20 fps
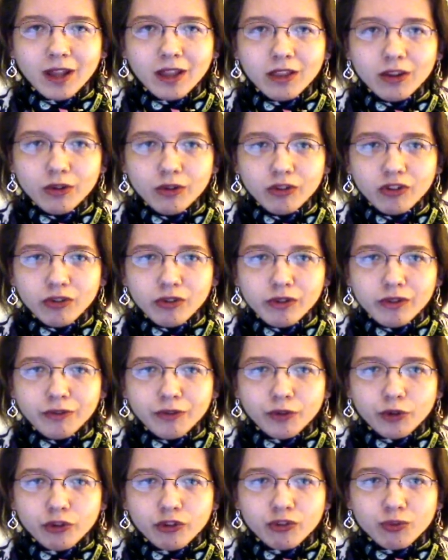Those are the
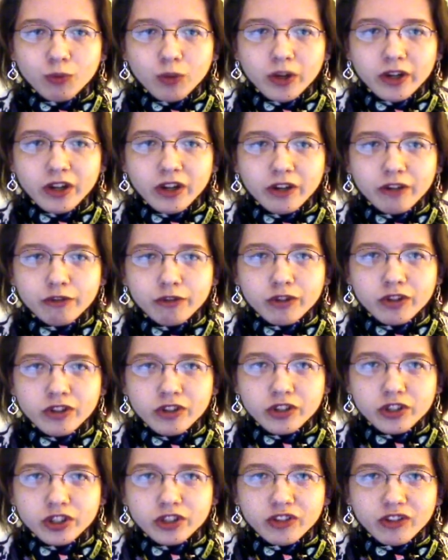first 100
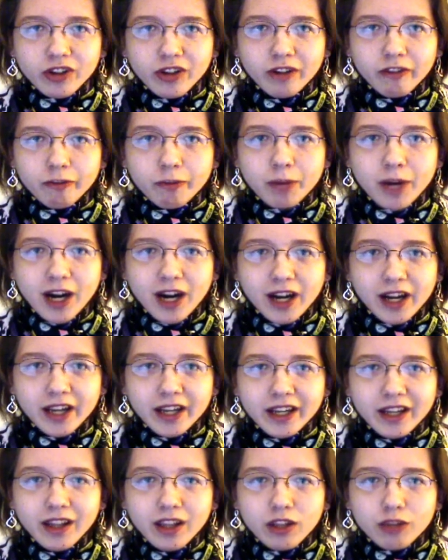digits of
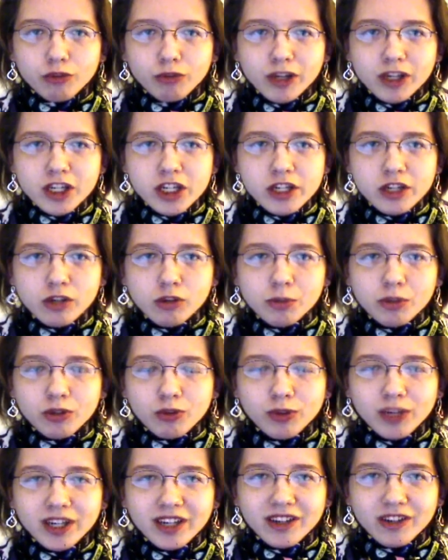pi, the ratio
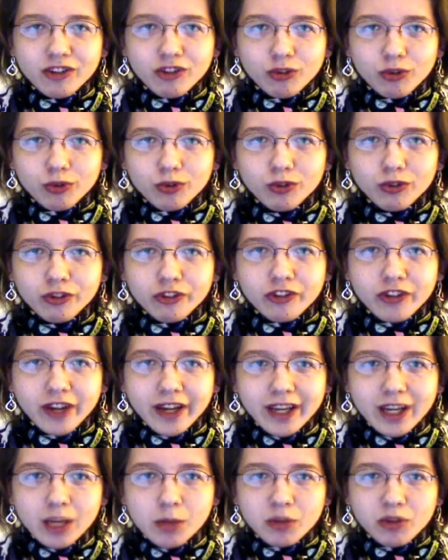between a circle's
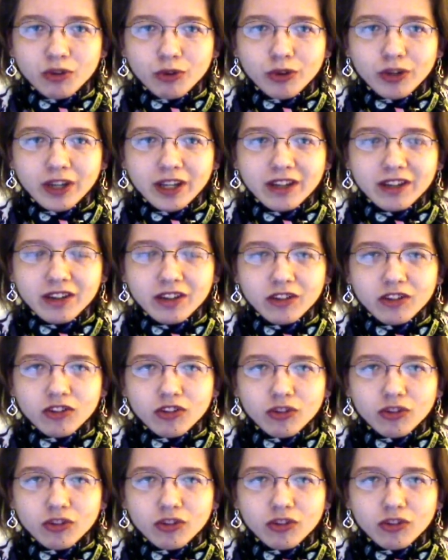diameter and its